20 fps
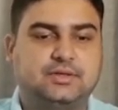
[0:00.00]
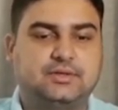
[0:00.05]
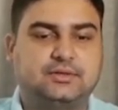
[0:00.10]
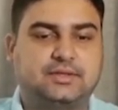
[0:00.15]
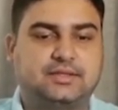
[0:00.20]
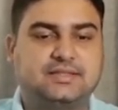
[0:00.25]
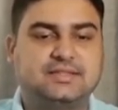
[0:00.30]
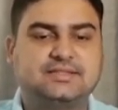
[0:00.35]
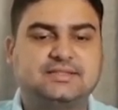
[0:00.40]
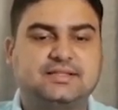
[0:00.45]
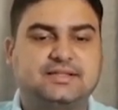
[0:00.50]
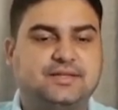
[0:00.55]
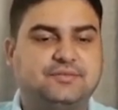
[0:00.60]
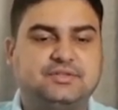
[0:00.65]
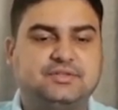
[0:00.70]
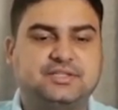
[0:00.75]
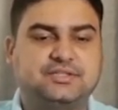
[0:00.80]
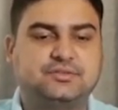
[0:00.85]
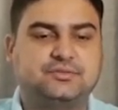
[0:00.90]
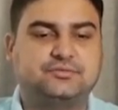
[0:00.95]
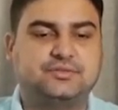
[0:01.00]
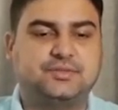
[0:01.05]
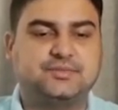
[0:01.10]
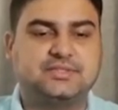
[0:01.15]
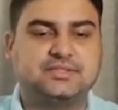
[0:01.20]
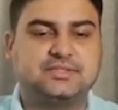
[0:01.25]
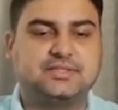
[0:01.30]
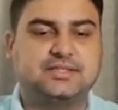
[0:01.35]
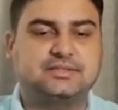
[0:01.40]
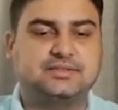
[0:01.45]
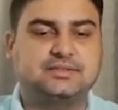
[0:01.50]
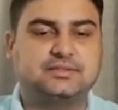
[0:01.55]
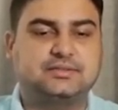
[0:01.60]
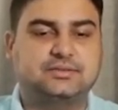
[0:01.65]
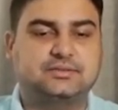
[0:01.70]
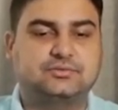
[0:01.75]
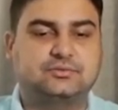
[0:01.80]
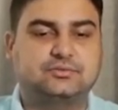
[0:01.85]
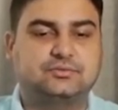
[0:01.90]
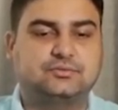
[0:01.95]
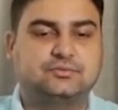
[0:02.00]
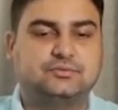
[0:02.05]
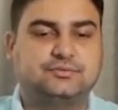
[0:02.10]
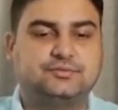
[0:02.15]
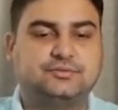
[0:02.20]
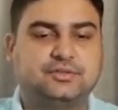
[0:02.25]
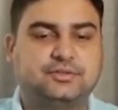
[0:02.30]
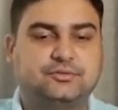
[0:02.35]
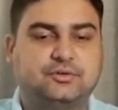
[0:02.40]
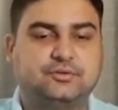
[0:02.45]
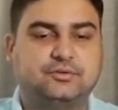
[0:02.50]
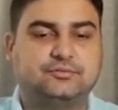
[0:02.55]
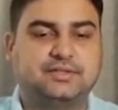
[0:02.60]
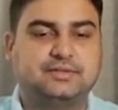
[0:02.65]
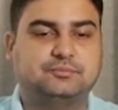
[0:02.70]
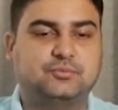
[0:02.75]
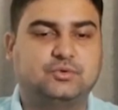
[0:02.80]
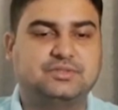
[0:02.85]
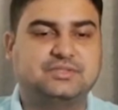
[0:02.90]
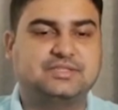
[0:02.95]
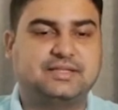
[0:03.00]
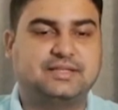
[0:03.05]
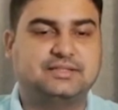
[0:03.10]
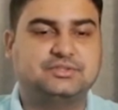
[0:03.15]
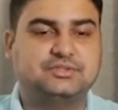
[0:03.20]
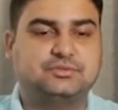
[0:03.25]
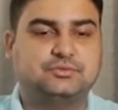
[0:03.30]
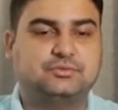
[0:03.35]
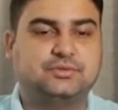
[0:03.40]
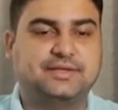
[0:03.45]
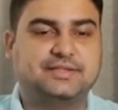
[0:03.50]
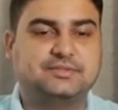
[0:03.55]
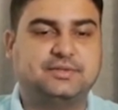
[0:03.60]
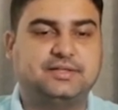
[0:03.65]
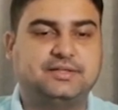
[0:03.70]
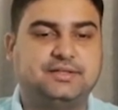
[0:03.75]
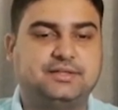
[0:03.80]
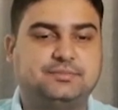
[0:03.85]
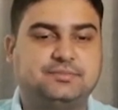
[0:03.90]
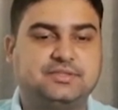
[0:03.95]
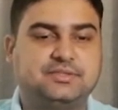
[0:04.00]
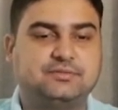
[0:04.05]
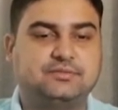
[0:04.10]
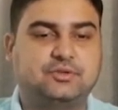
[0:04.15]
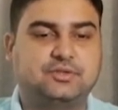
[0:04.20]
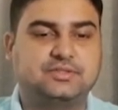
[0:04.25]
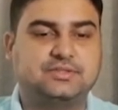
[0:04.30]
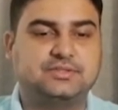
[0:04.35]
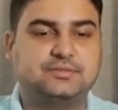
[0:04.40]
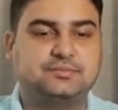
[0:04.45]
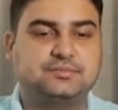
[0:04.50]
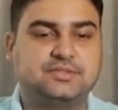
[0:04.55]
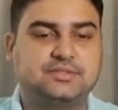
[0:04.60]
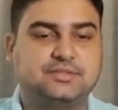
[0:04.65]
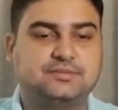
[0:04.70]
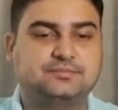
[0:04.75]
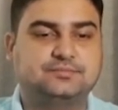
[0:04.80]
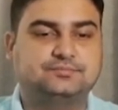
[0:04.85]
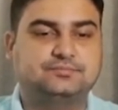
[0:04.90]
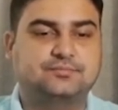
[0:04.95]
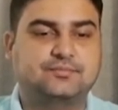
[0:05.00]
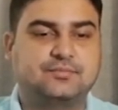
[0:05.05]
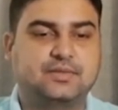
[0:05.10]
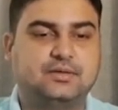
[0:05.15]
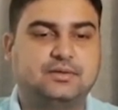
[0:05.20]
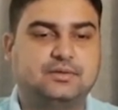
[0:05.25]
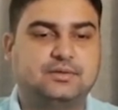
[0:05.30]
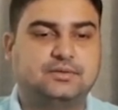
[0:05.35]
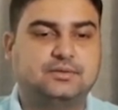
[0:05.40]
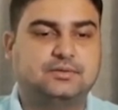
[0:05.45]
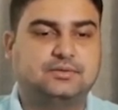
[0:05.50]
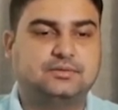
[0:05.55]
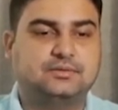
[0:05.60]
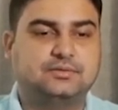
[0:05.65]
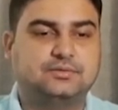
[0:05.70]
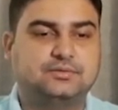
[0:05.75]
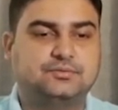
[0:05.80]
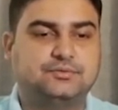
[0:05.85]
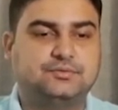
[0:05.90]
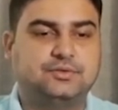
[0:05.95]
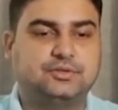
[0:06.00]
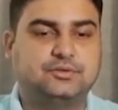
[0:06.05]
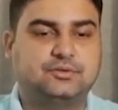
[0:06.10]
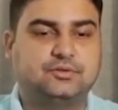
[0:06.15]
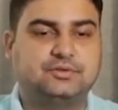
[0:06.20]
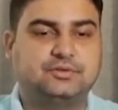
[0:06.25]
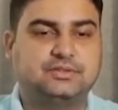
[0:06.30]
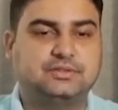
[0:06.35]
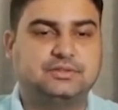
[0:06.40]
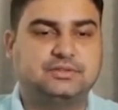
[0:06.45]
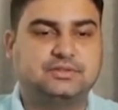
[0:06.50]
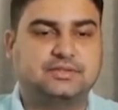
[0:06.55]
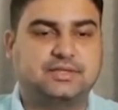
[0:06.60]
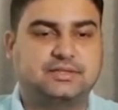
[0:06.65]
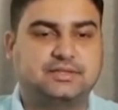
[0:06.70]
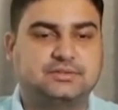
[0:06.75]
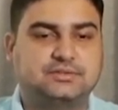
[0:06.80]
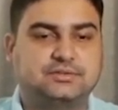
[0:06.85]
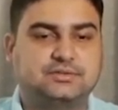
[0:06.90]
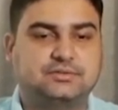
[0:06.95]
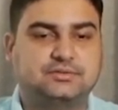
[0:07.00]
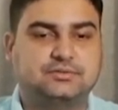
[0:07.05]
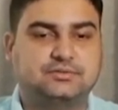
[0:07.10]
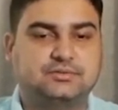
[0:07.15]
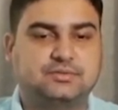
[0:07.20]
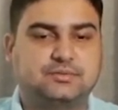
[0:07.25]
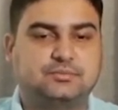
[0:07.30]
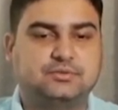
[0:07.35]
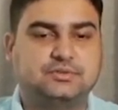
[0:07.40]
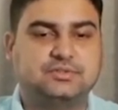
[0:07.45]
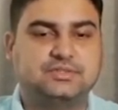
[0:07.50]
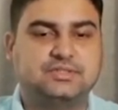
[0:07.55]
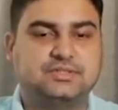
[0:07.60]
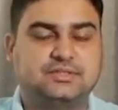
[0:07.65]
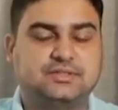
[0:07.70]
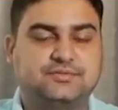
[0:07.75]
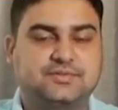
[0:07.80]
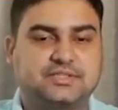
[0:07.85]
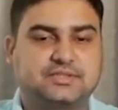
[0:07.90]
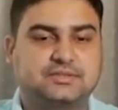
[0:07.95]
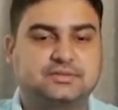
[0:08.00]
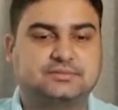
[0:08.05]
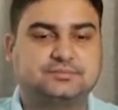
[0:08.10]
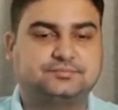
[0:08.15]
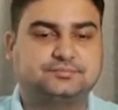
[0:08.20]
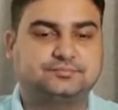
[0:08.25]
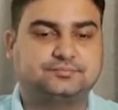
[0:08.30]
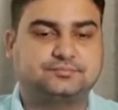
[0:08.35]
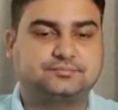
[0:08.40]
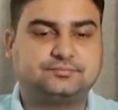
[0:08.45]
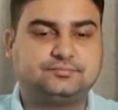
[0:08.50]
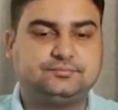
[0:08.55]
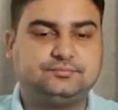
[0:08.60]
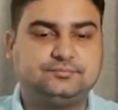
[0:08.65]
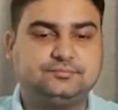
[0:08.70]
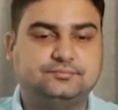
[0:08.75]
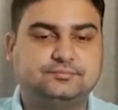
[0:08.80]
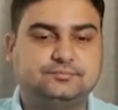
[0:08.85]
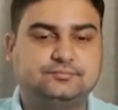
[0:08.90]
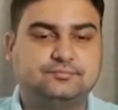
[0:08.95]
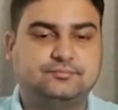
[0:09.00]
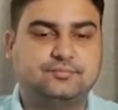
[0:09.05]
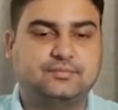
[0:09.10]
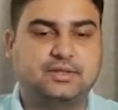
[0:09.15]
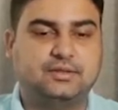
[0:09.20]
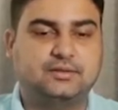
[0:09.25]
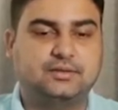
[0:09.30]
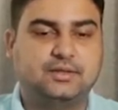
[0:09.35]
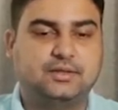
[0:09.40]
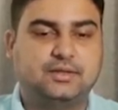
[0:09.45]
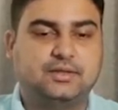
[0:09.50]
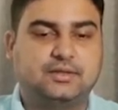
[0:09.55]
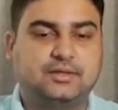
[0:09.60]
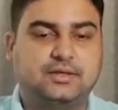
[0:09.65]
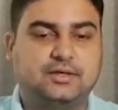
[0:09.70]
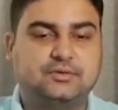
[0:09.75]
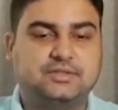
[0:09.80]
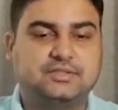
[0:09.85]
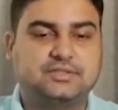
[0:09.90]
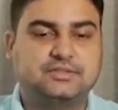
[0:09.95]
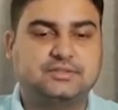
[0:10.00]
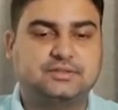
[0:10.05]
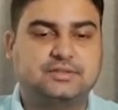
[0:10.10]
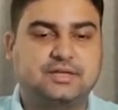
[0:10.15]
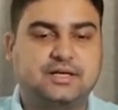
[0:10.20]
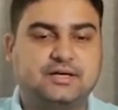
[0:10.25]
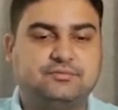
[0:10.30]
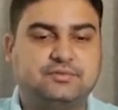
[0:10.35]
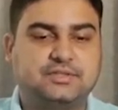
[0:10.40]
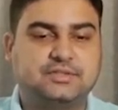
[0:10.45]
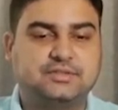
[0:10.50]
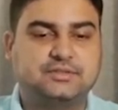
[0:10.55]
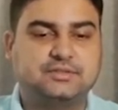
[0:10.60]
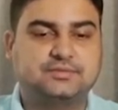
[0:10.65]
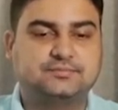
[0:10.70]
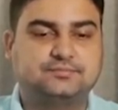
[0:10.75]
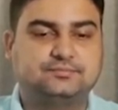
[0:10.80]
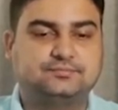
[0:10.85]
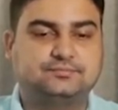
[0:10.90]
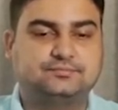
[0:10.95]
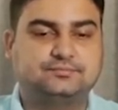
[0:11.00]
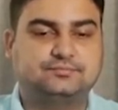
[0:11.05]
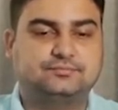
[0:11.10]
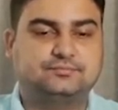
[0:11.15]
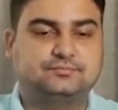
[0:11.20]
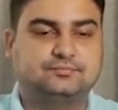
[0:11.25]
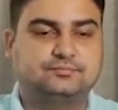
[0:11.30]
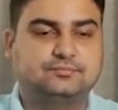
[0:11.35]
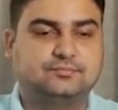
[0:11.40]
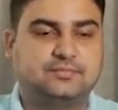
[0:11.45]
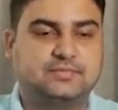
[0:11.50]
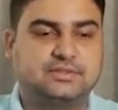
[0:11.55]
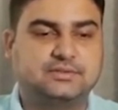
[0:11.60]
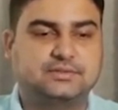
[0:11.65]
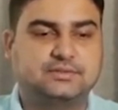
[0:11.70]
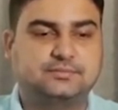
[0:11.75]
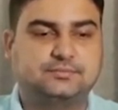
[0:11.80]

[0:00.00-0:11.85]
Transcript: Okay, this is the definition of TPC, that's it. So we will draw one more sketch to explain TPC, what is TPC. So we will draw one sketch. So suppose this is a vessel. Okay. Now its draft is this.